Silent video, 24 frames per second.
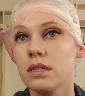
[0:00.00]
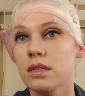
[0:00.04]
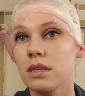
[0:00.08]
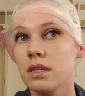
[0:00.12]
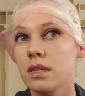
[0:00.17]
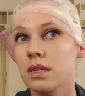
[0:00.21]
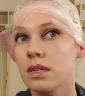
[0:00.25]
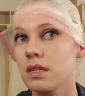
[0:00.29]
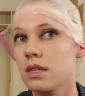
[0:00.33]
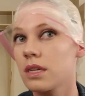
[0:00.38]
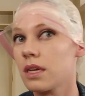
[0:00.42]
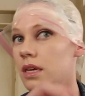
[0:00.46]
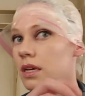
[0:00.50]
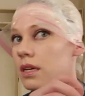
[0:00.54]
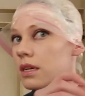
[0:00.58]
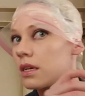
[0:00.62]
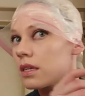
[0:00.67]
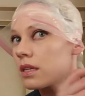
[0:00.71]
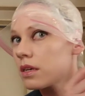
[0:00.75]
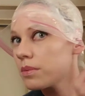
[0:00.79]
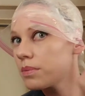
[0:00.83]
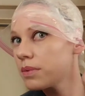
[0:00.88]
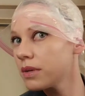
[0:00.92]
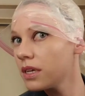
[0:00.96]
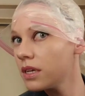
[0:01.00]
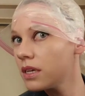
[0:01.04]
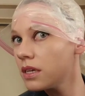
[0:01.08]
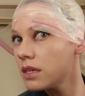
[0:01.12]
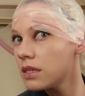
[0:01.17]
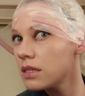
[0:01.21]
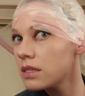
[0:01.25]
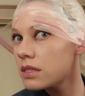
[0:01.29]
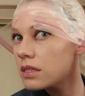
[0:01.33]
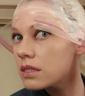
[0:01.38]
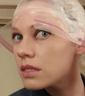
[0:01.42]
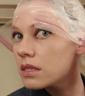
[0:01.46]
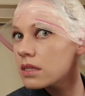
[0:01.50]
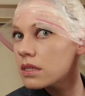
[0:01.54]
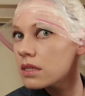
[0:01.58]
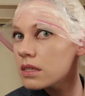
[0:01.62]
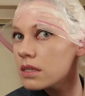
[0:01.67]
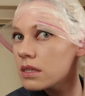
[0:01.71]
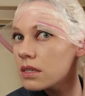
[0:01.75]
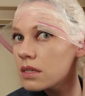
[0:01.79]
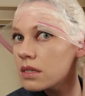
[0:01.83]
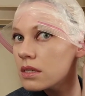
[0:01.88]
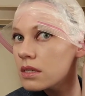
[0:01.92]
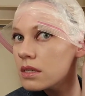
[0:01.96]
I'm gonna take another piece.
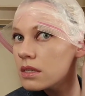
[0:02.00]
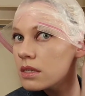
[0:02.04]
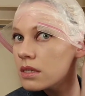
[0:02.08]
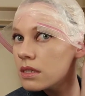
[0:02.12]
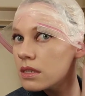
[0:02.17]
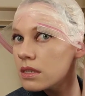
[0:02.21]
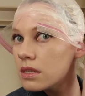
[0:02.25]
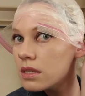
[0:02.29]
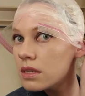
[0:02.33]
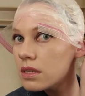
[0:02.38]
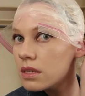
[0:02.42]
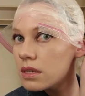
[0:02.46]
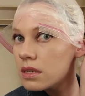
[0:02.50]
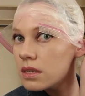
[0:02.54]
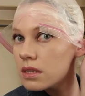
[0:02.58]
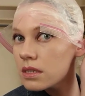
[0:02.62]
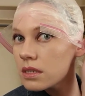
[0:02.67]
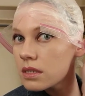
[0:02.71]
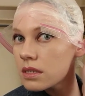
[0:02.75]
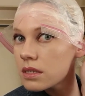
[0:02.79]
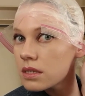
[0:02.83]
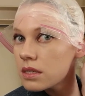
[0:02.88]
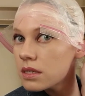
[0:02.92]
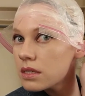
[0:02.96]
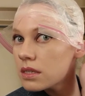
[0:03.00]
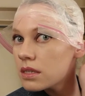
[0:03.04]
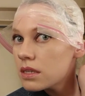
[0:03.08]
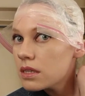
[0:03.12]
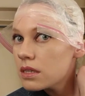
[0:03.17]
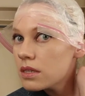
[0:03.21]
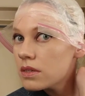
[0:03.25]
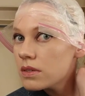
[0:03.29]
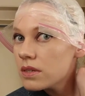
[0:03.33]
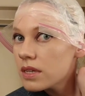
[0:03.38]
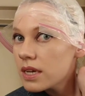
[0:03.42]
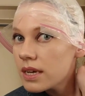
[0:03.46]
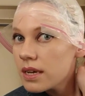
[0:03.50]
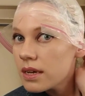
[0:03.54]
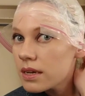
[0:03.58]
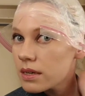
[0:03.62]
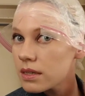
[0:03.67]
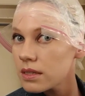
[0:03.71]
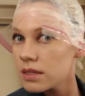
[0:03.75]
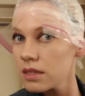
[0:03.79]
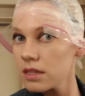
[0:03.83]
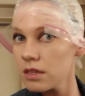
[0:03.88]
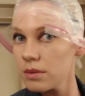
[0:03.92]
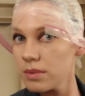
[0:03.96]
Just continue down
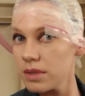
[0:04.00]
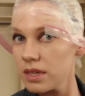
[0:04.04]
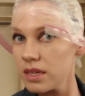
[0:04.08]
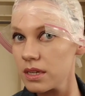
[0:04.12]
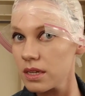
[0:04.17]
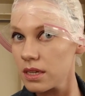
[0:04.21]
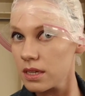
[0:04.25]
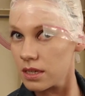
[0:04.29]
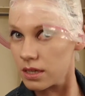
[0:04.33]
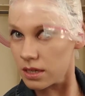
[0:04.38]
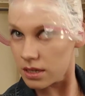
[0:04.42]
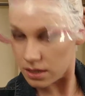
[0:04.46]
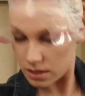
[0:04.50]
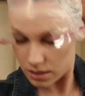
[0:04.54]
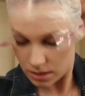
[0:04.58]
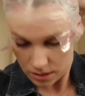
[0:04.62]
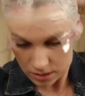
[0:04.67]
a little bit here.